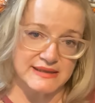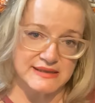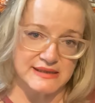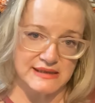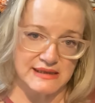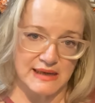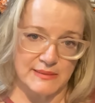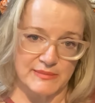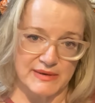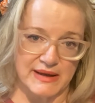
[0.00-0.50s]

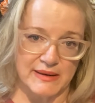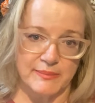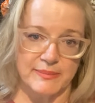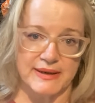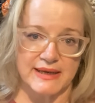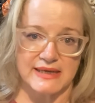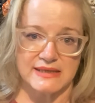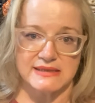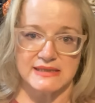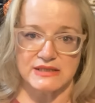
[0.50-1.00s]
dilemma
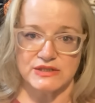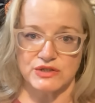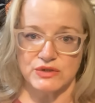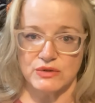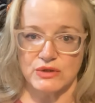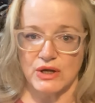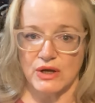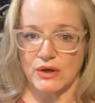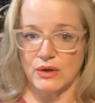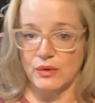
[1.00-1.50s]
because, as you
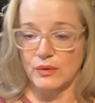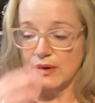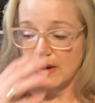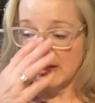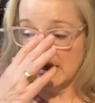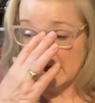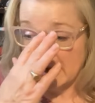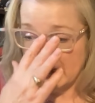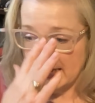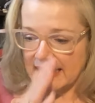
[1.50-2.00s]
know,
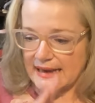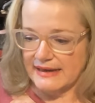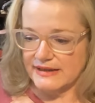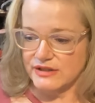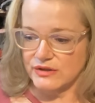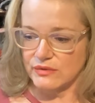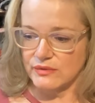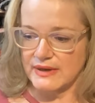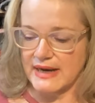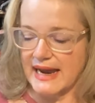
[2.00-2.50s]
I
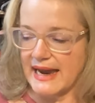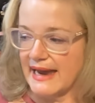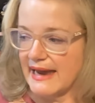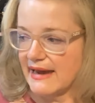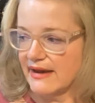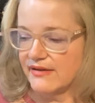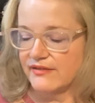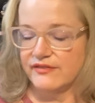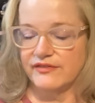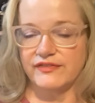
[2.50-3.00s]
don't
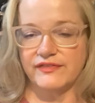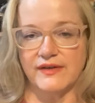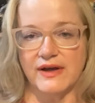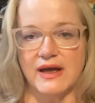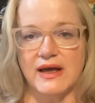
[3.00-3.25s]
have